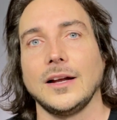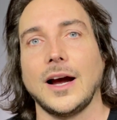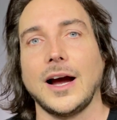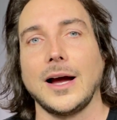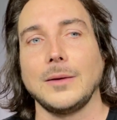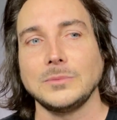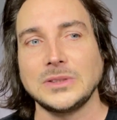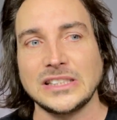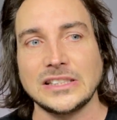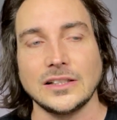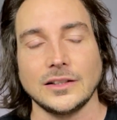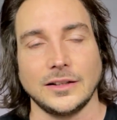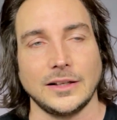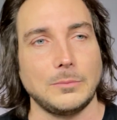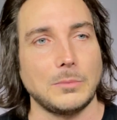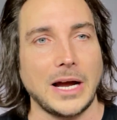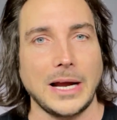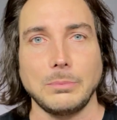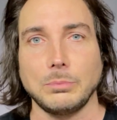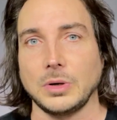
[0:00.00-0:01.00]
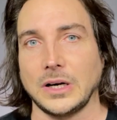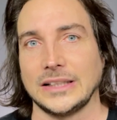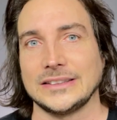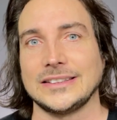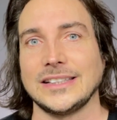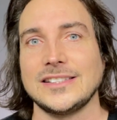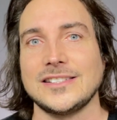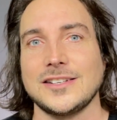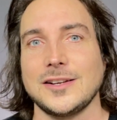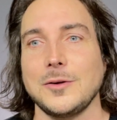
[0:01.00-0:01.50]
I'm still in my
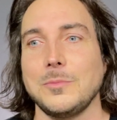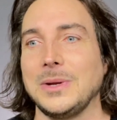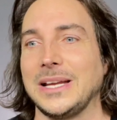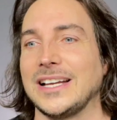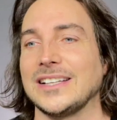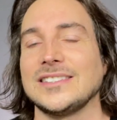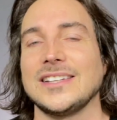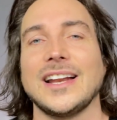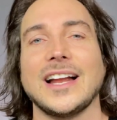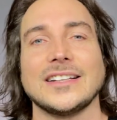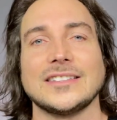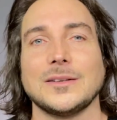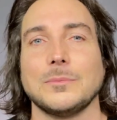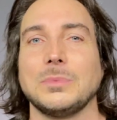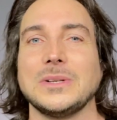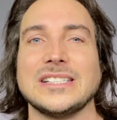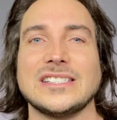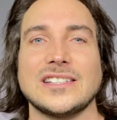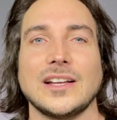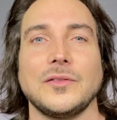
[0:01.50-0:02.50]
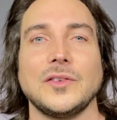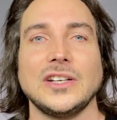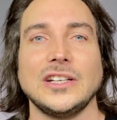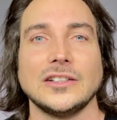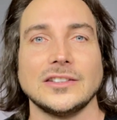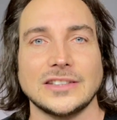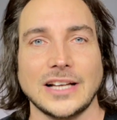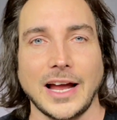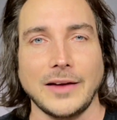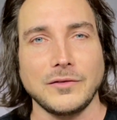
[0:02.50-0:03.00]
process too because it hasn't been seven
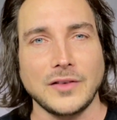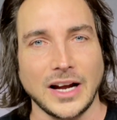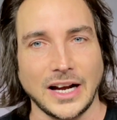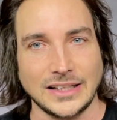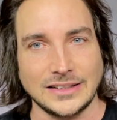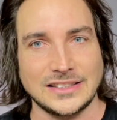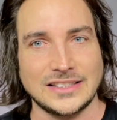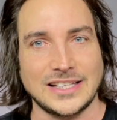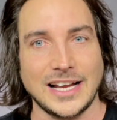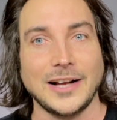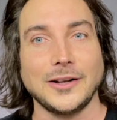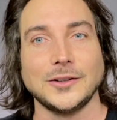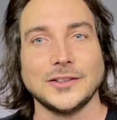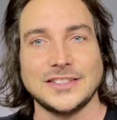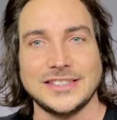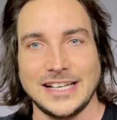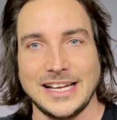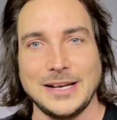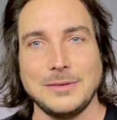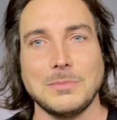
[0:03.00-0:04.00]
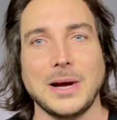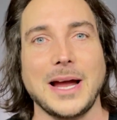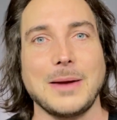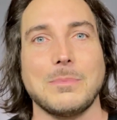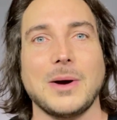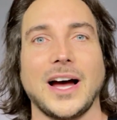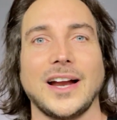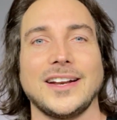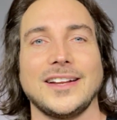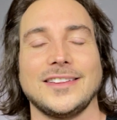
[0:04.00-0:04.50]
years. I've got cells in my
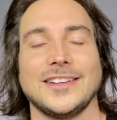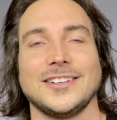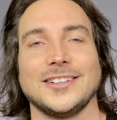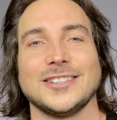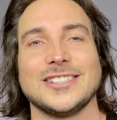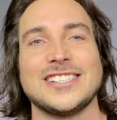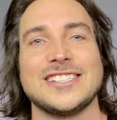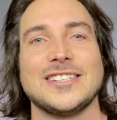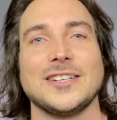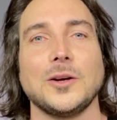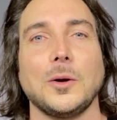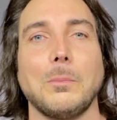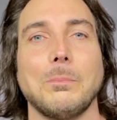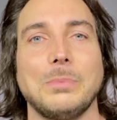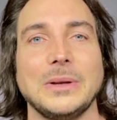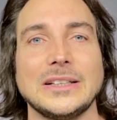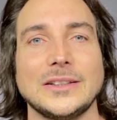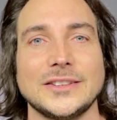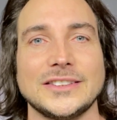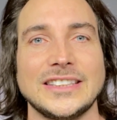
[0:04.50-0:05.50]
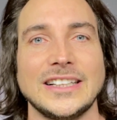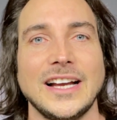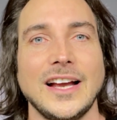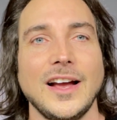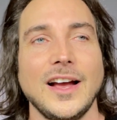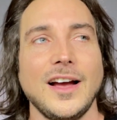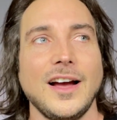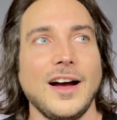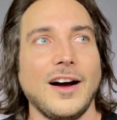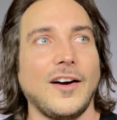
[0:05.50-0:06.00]
body that are still built
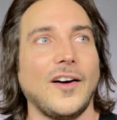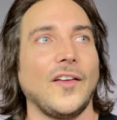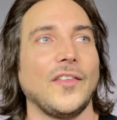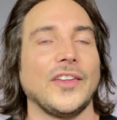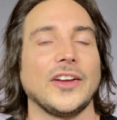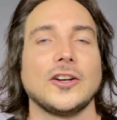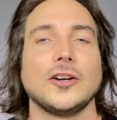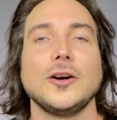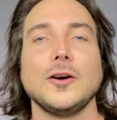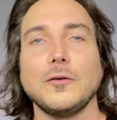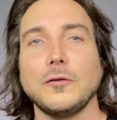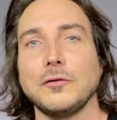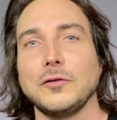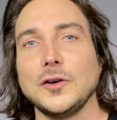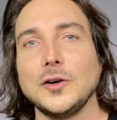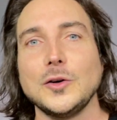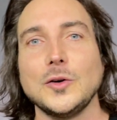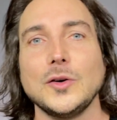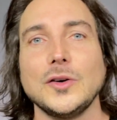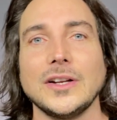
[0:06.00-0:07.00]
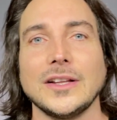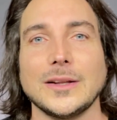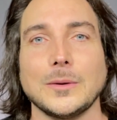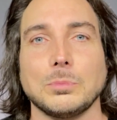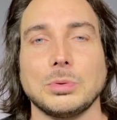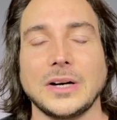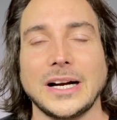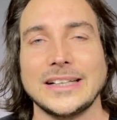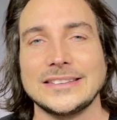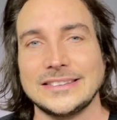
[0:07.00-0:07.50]
on the cooked food and the
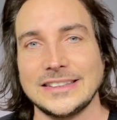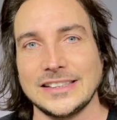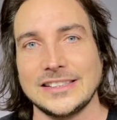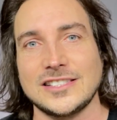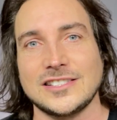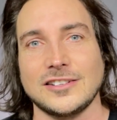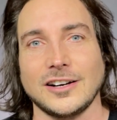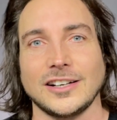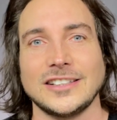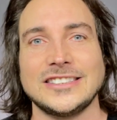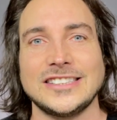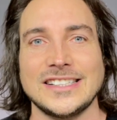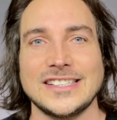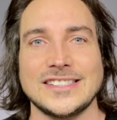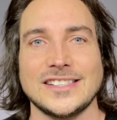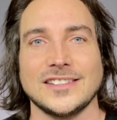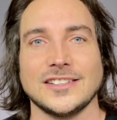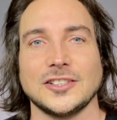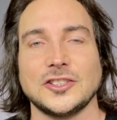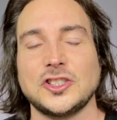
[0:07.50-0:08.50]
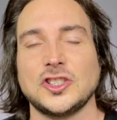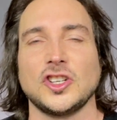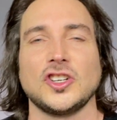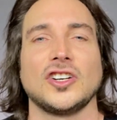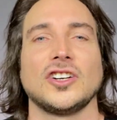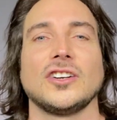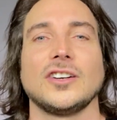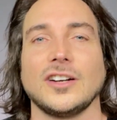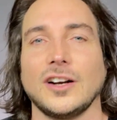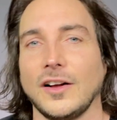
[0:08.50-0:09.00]
processed starches and the
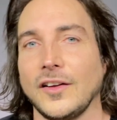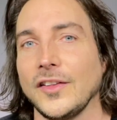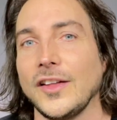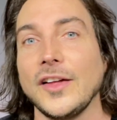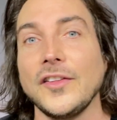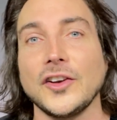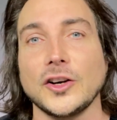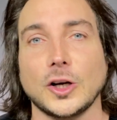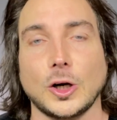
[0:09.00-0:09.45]
sugar and all the other